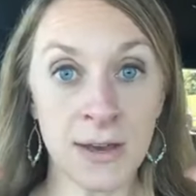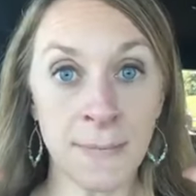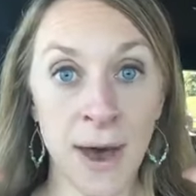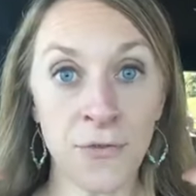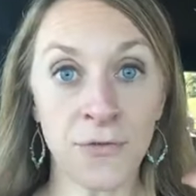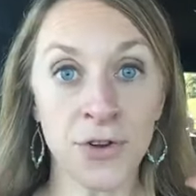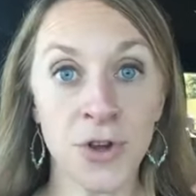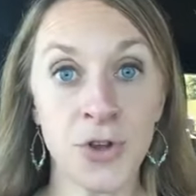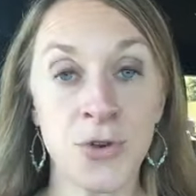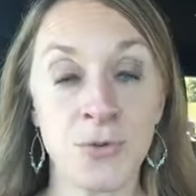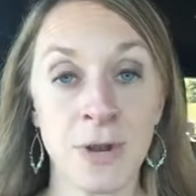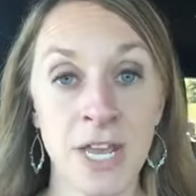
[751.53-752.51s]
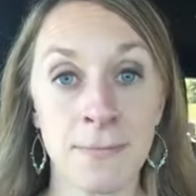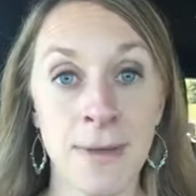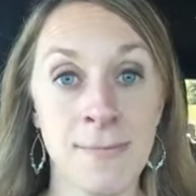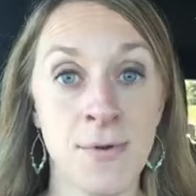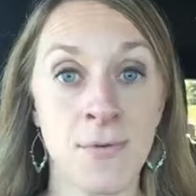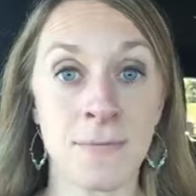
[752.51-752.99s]
about for your unique
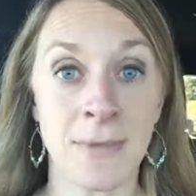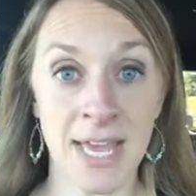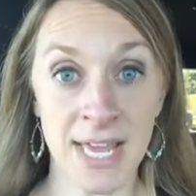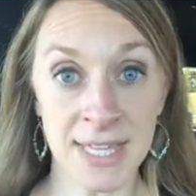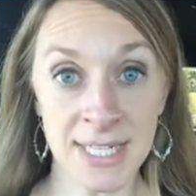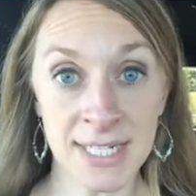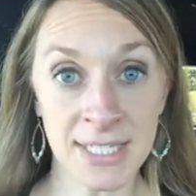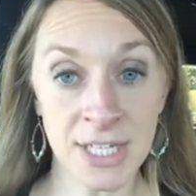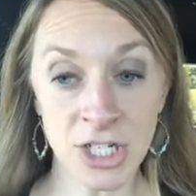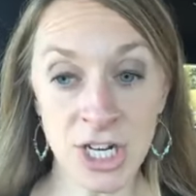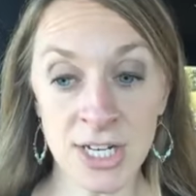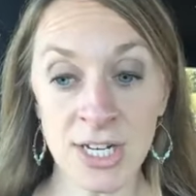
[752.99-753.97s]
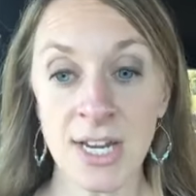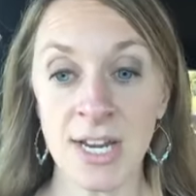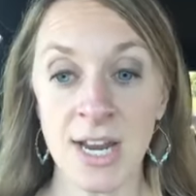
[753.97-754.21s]
baby when making the decision.